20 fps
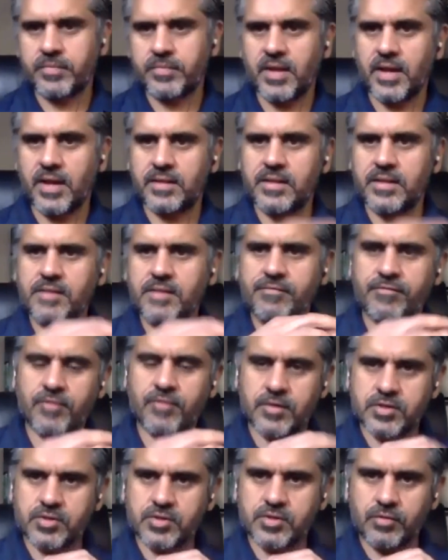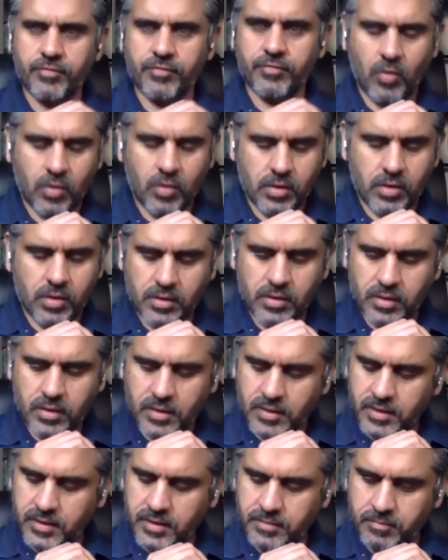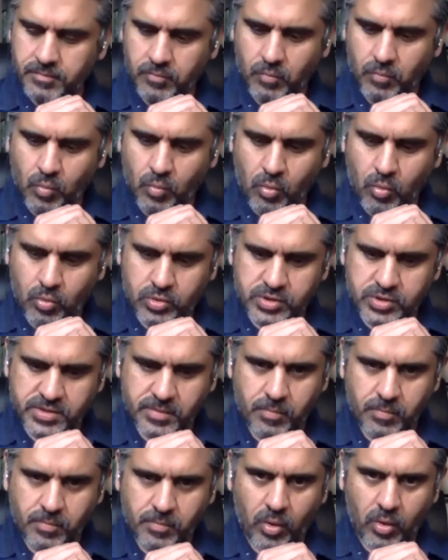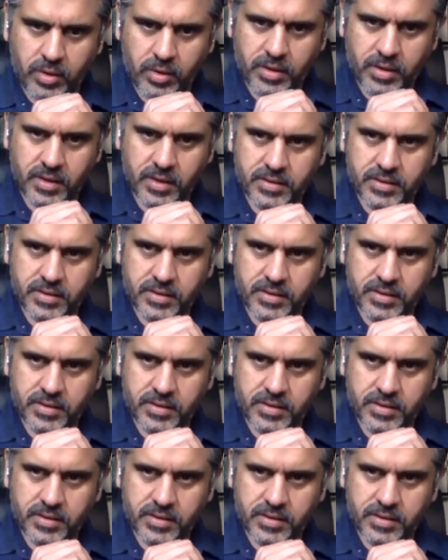I think first of all, most important